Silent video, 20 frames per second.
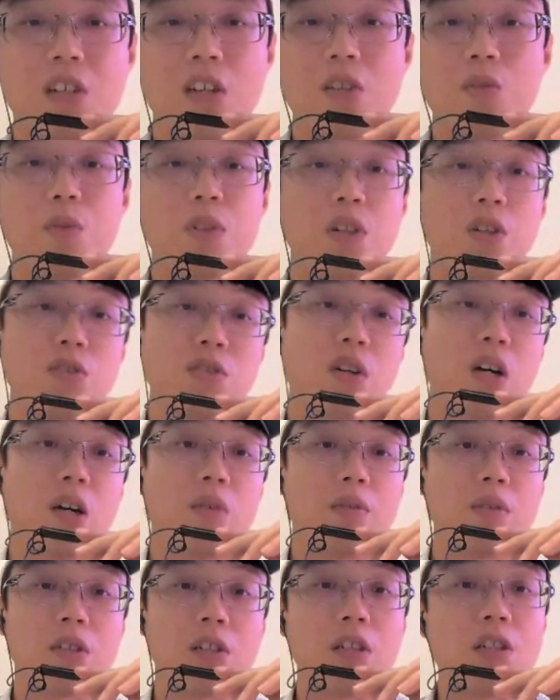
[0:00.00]
And we also
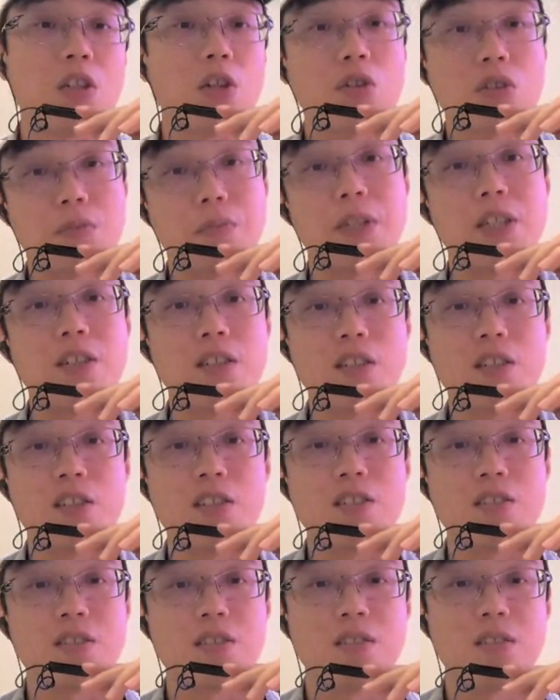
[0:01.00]
have the keynote
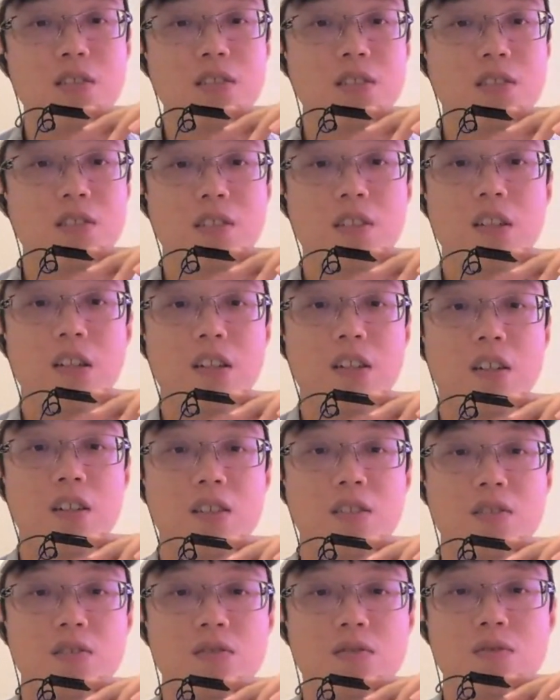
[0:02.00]
speakers
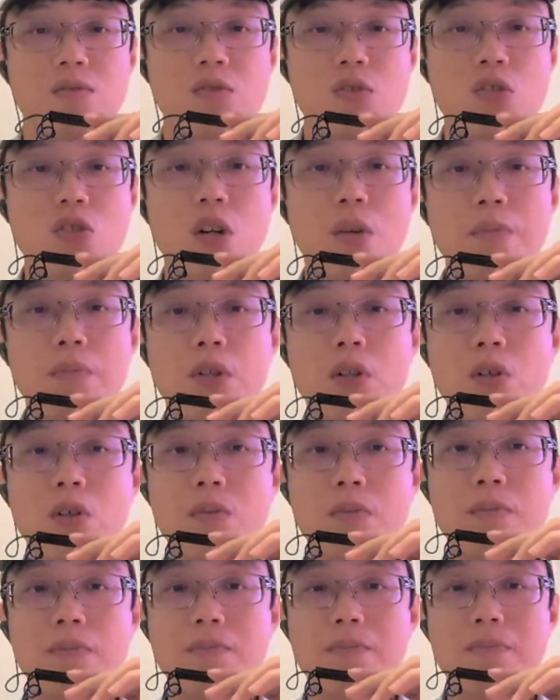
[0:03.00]
and John
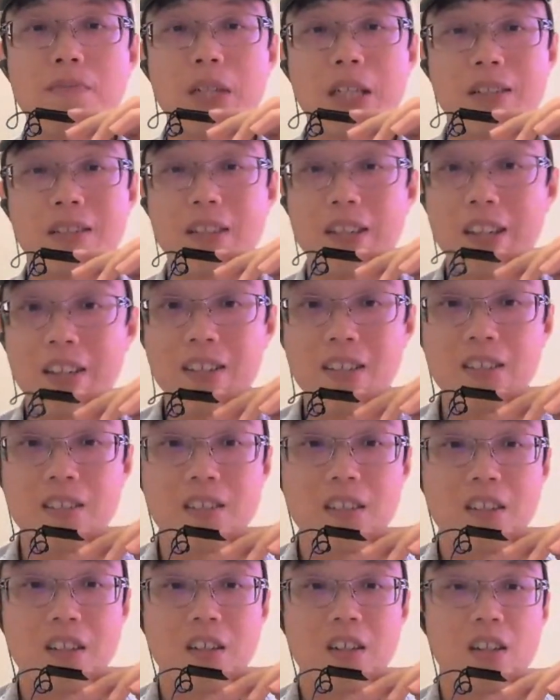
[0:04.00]
Paul McTake
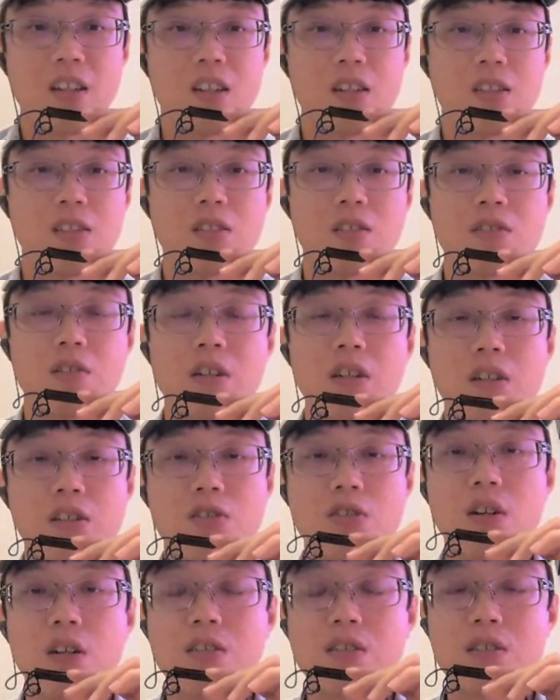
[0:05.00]
and
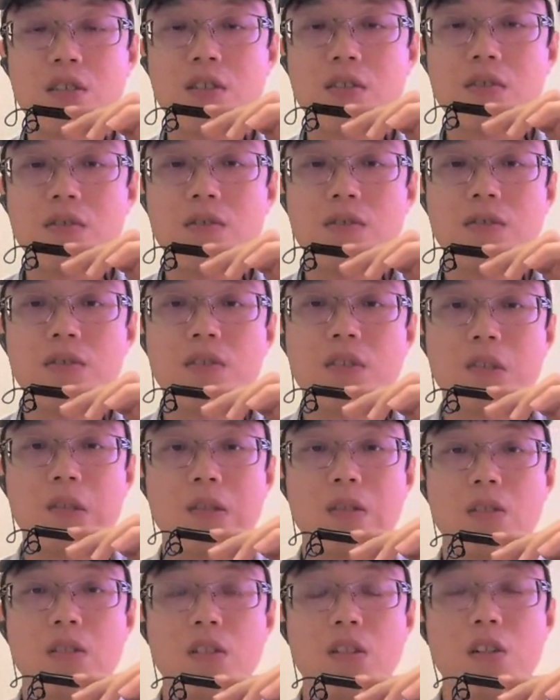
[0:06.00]
Greg Johnson.
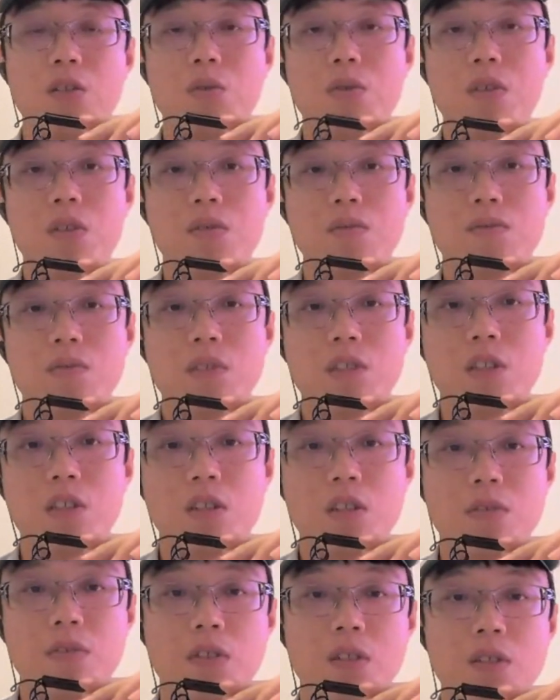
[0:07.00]
They will
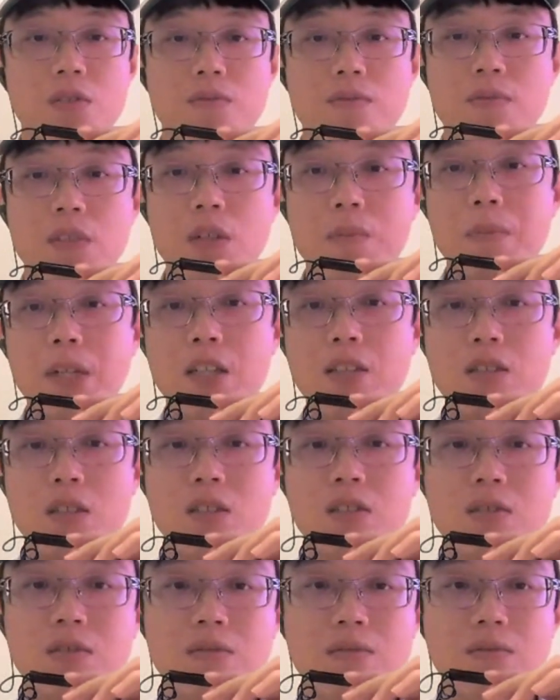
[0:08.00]
deliver
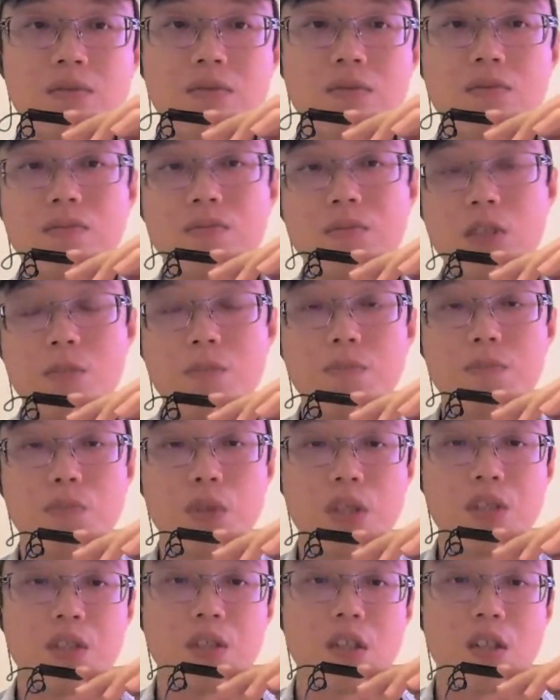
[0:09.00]
amazing
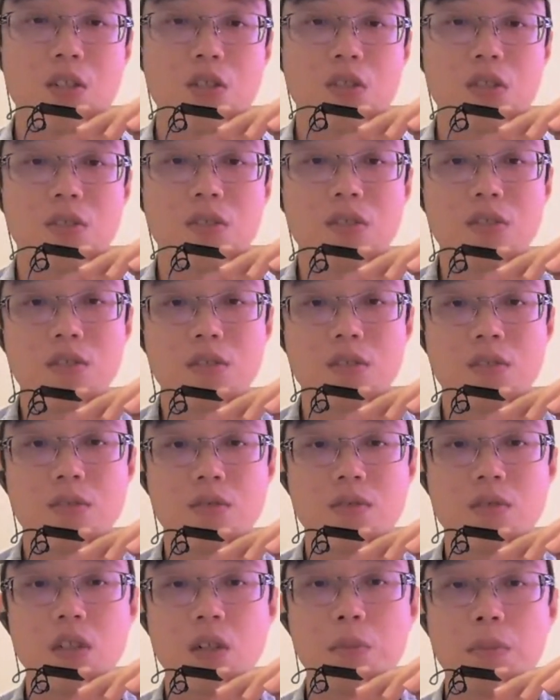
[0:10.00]
presentations
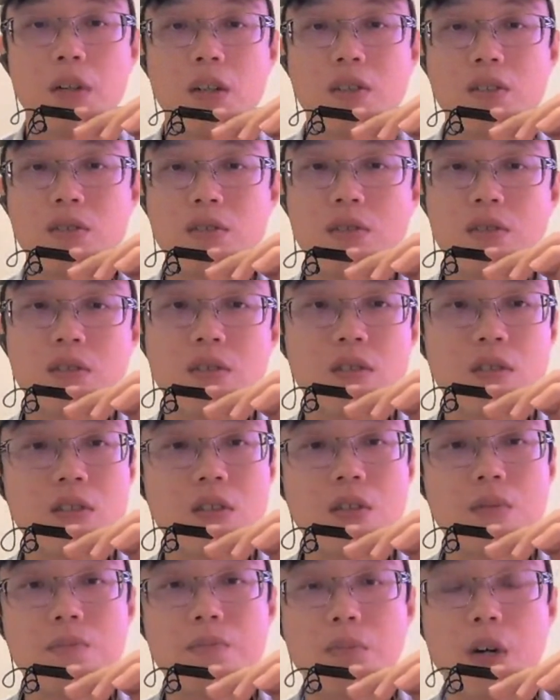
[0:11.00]
about
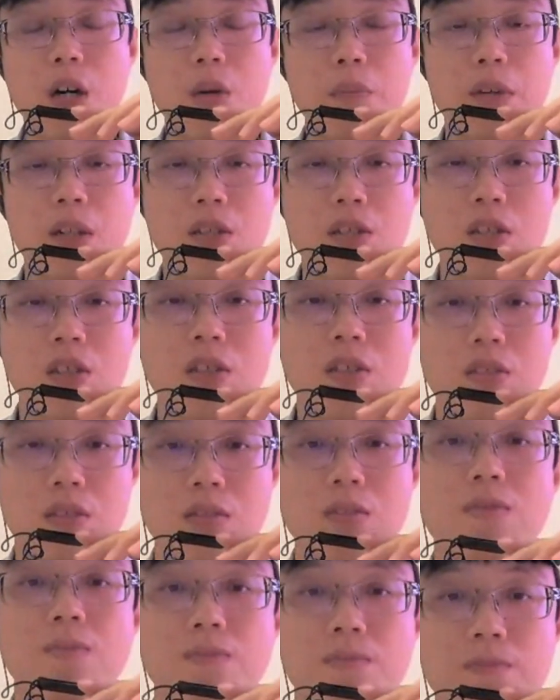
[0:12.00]
the
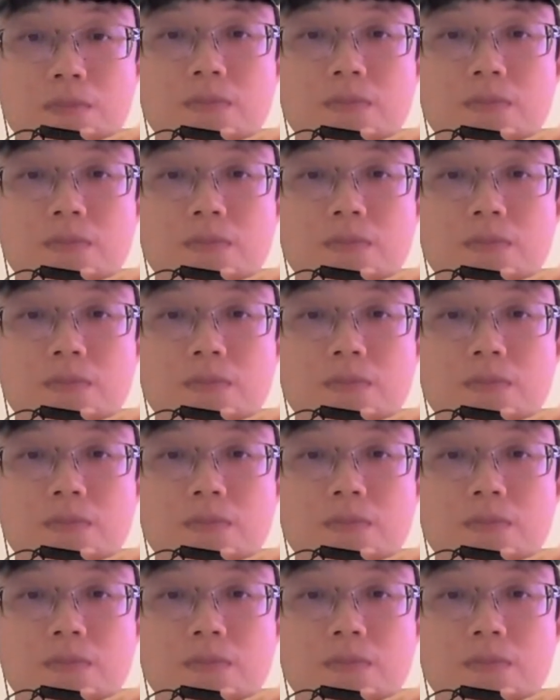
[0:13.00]
biometrics.